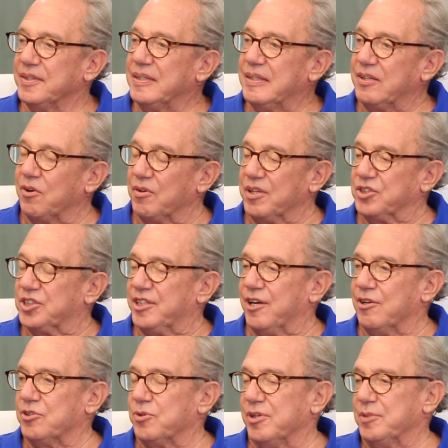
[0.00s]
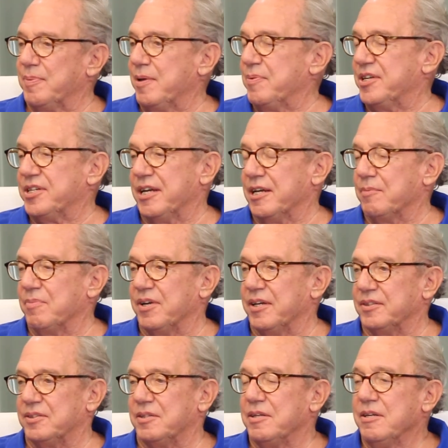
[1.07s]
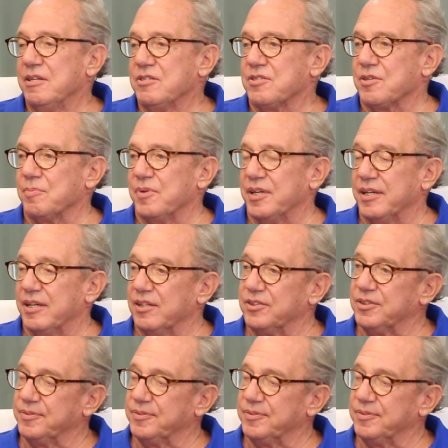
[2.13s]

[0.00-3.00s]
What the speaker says: Or this territory is maybe taken by somebody else.